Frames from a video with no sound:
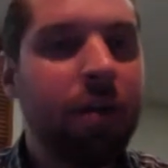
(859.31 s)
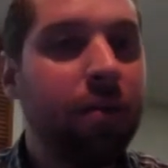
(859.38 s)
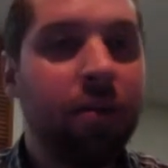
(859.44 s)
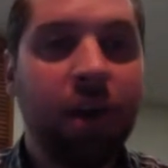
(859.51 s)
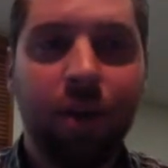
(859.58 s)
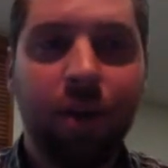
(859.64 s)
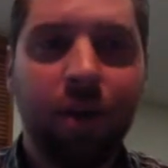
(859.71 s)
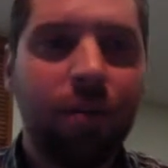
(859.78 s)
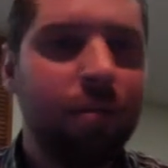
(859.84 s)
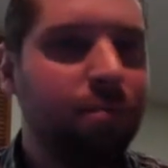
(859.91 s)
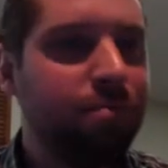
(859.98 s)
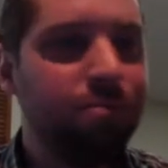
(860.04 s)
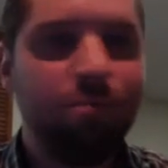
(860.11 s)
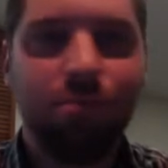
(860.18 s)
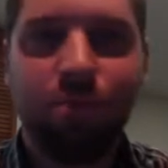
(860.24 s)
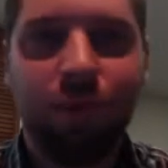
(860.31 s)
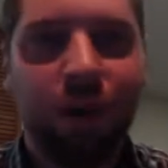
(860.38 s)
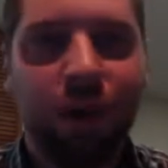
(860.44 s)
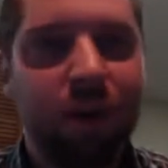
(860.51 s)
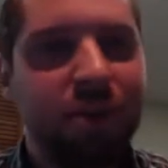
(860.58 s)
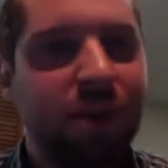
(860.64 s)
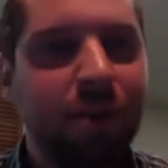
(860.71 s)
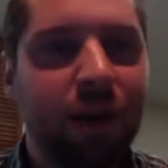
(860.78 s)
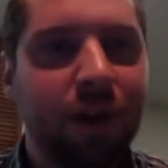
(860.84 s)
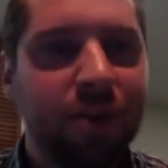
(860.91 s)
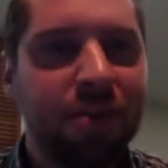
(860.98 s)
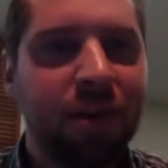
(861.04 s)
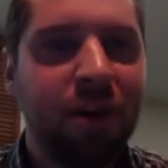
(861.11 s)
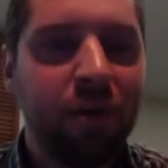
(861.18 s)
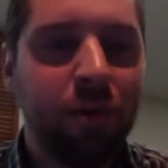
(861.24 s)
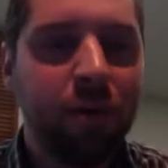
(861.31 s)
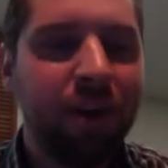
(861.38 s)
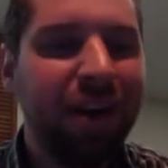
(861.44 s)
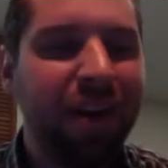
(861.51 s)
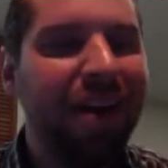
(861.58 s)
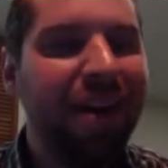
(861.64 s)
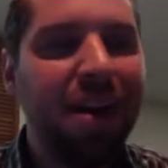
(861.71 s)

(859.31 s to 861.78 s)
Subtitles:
you think about Democrats in government,